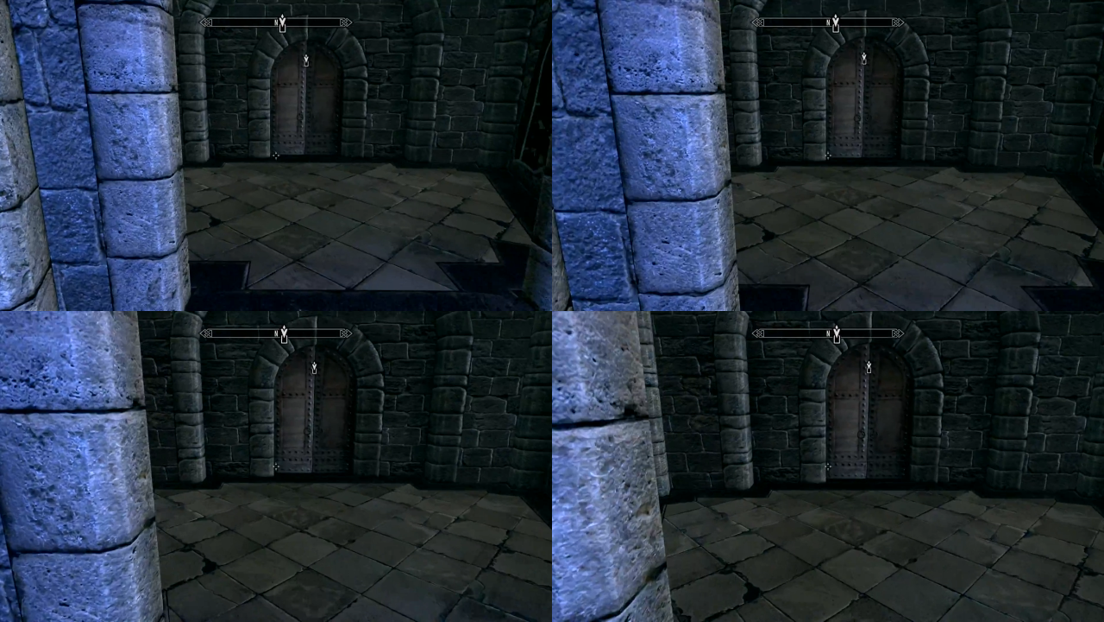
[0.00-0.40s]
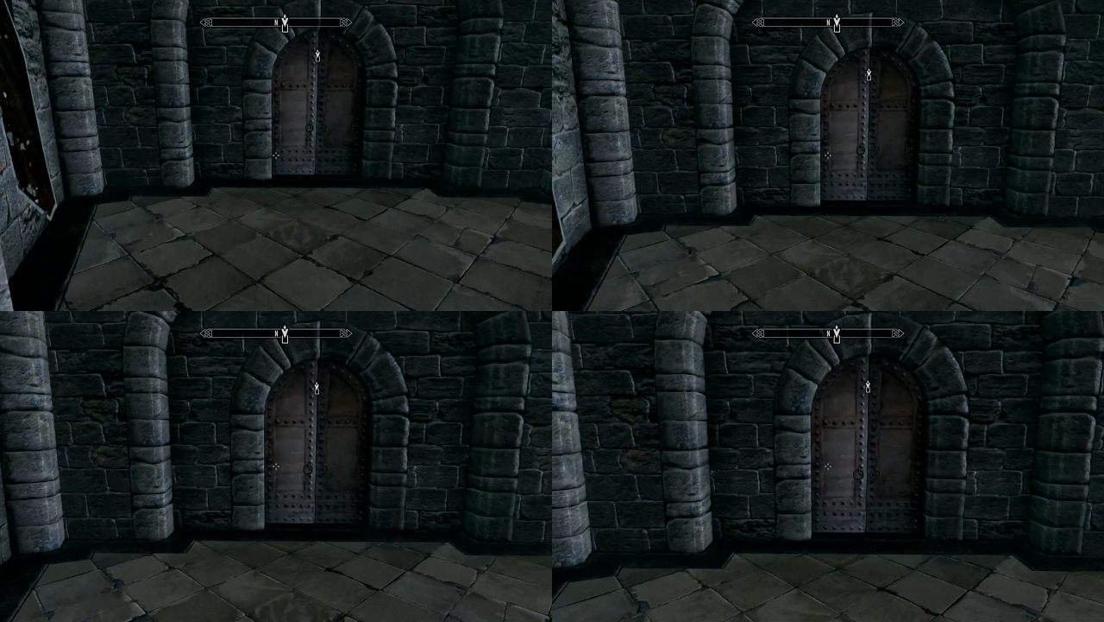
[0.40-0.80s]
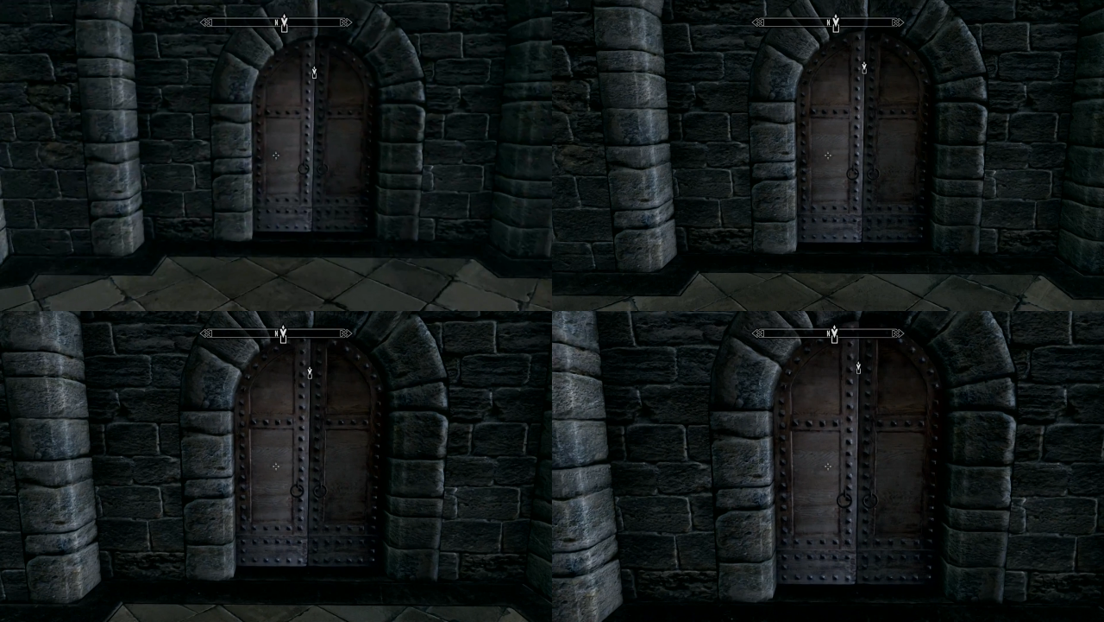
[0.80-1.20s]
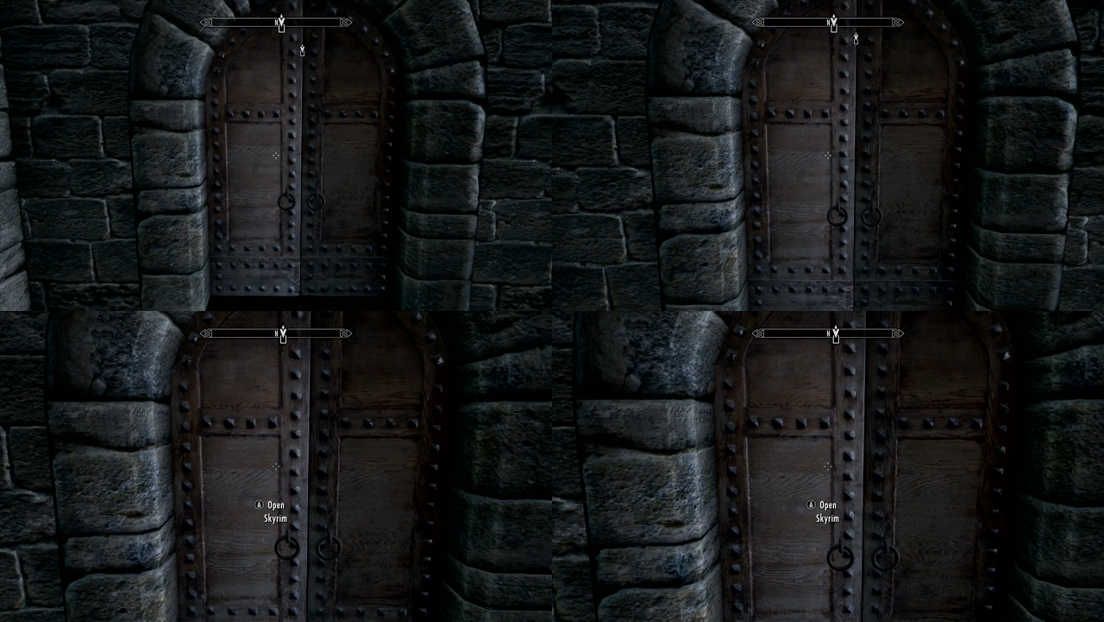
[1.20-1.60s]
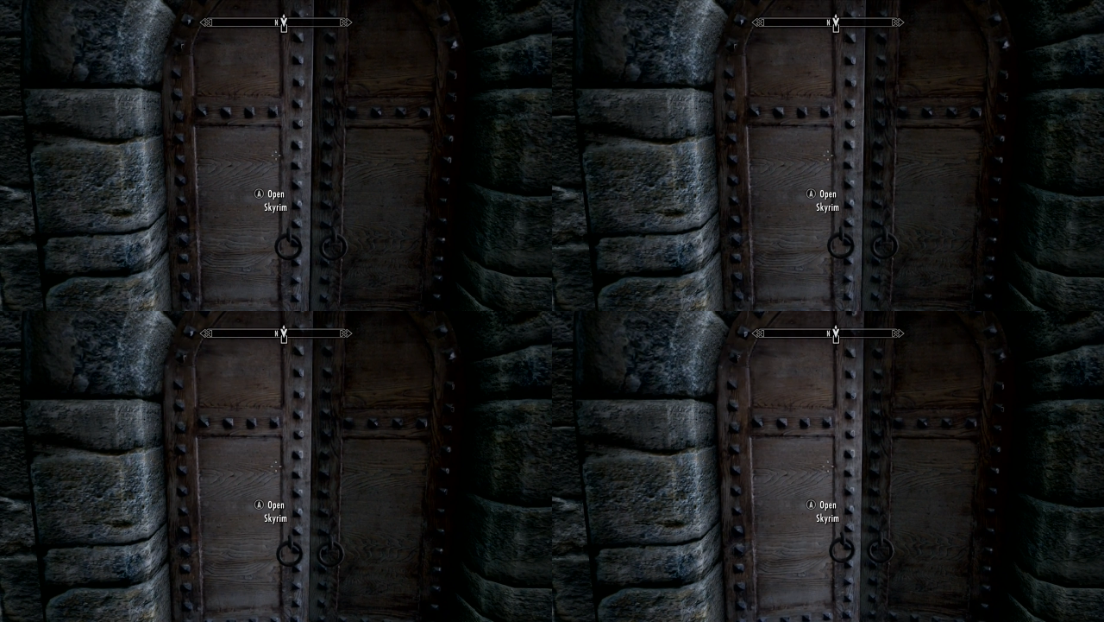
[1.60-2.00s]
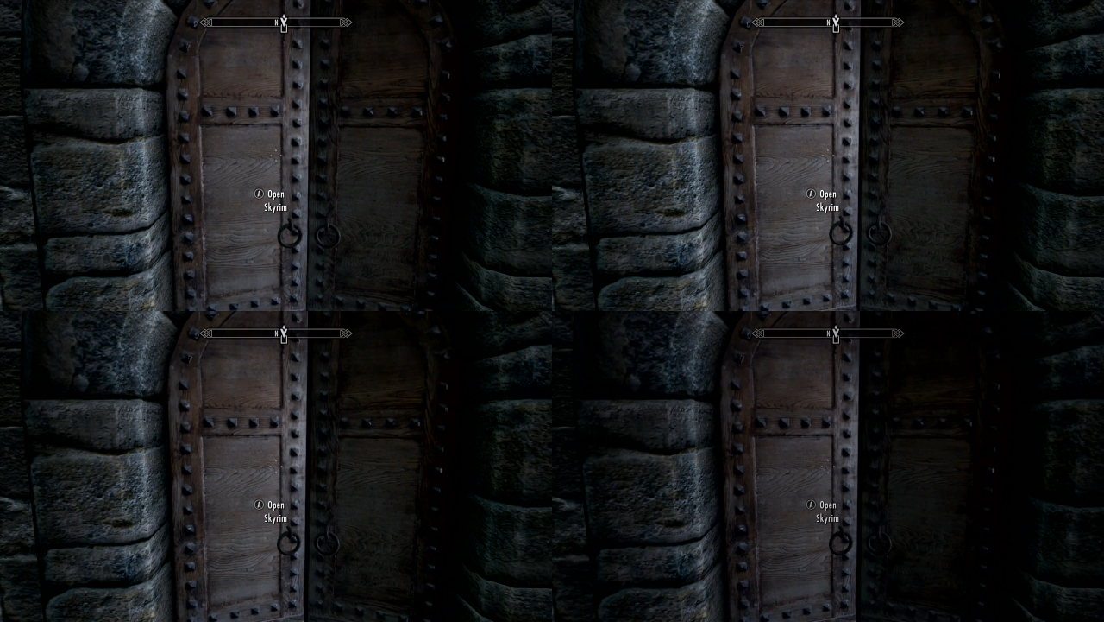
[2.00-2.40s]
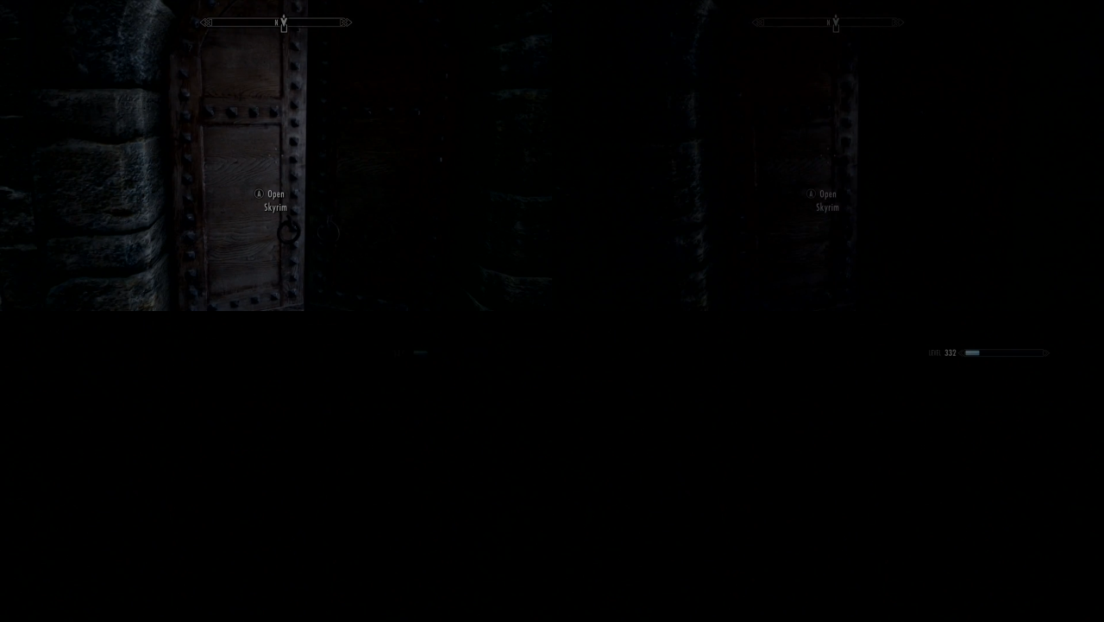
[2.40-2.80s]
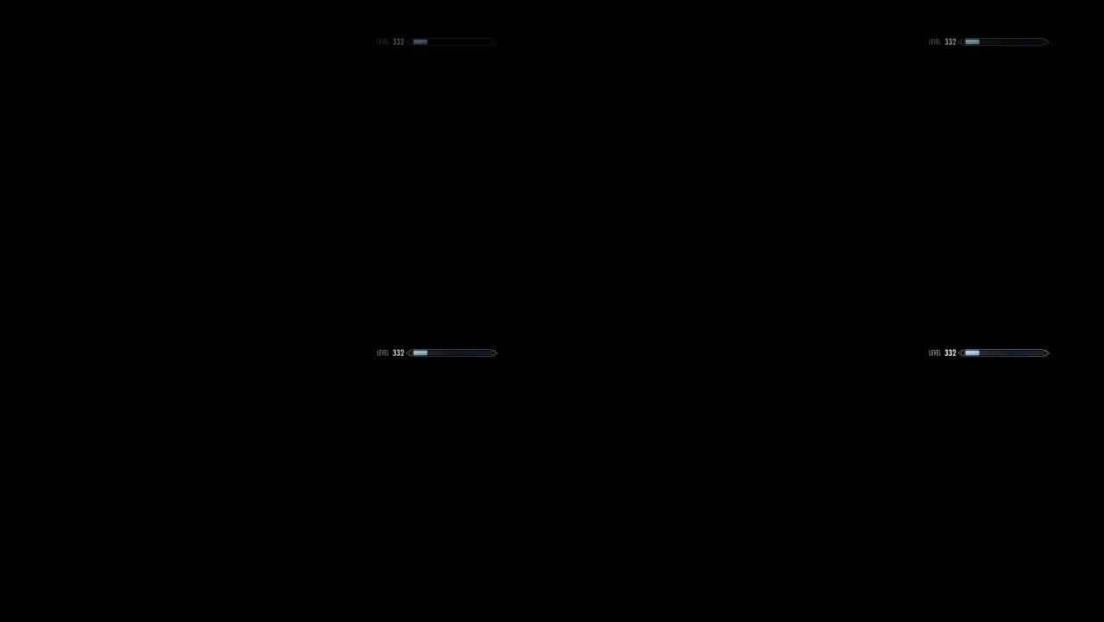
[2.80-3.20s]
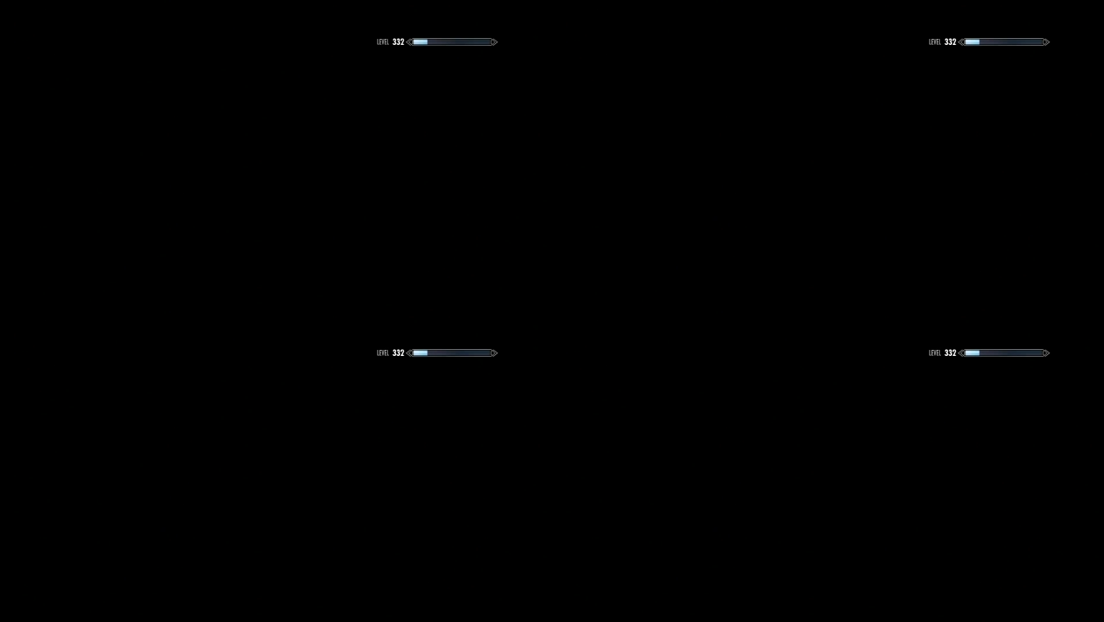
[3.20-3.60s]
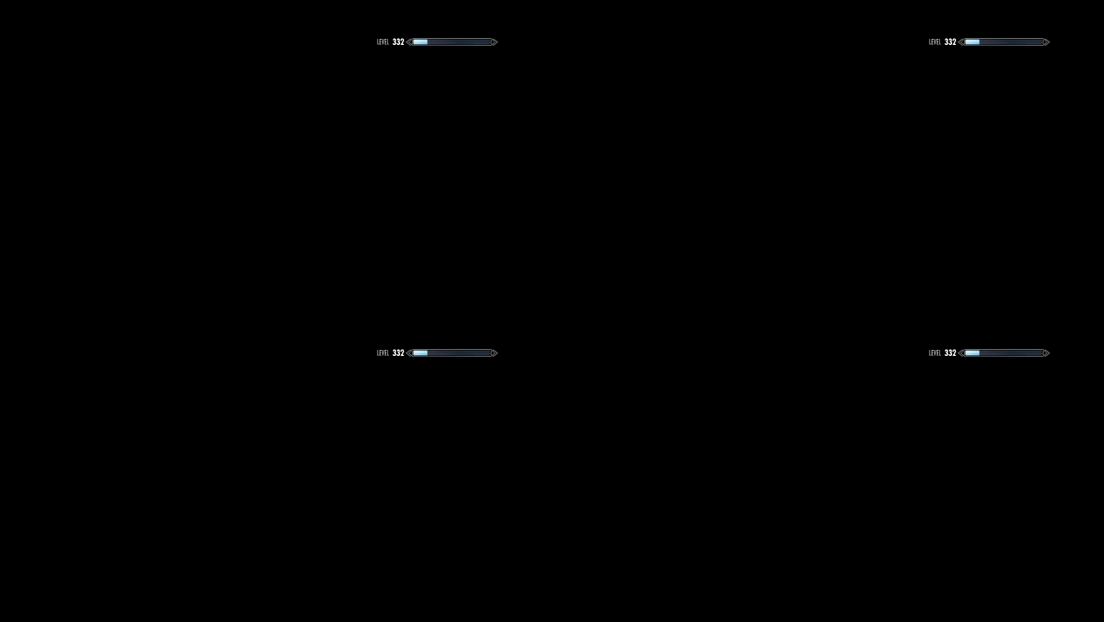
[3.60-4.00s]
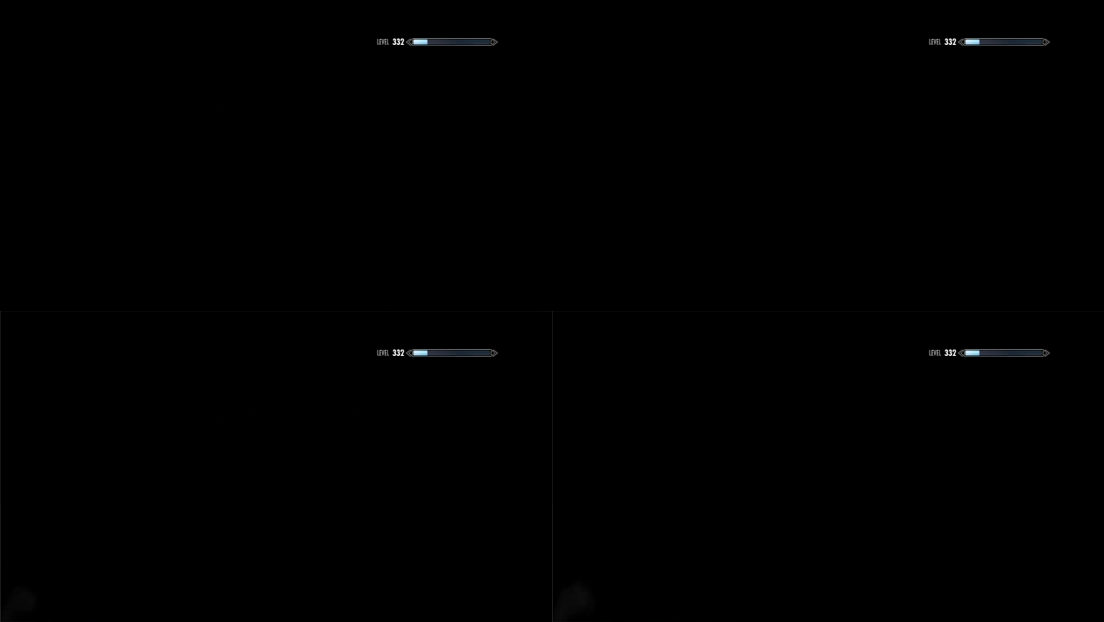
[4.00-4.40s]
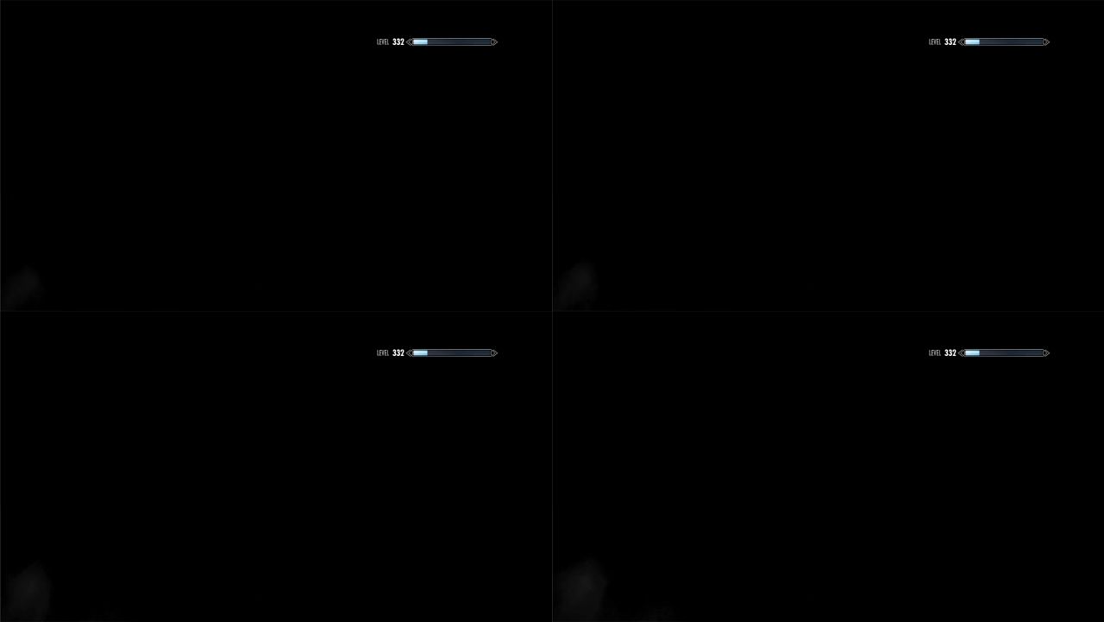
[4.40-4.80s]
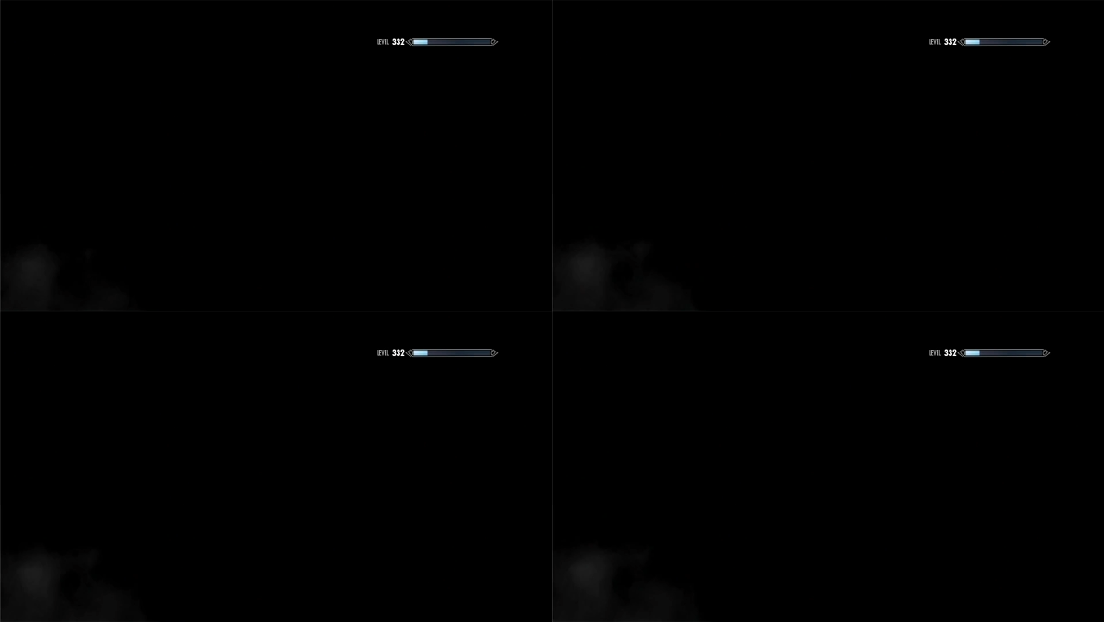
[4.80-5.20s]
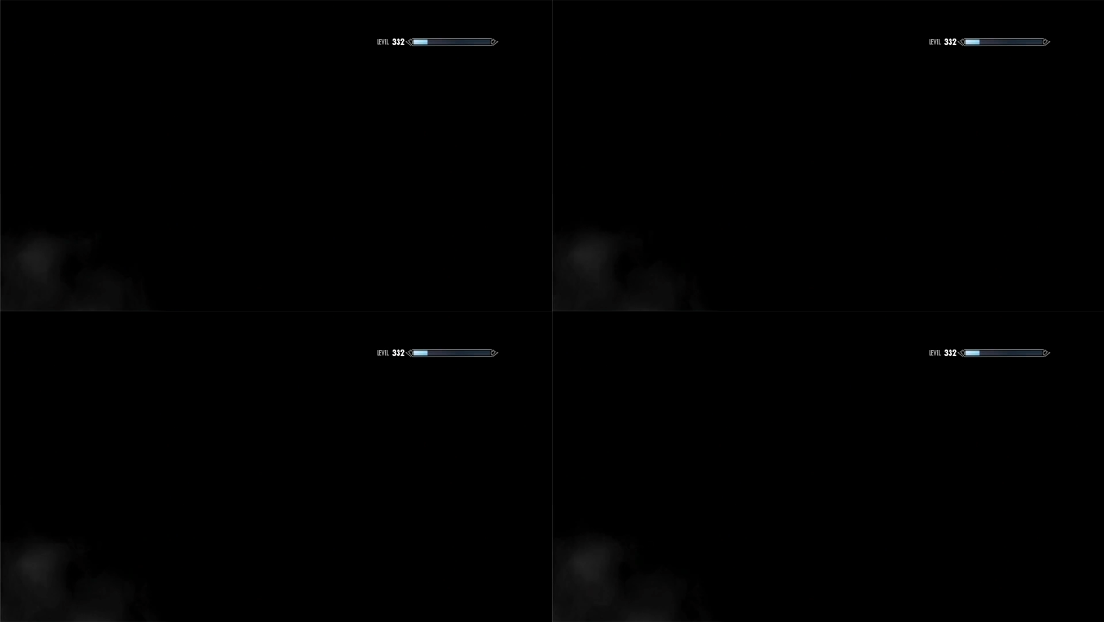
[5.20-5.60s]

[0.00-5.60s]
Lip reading: (no speaker visible)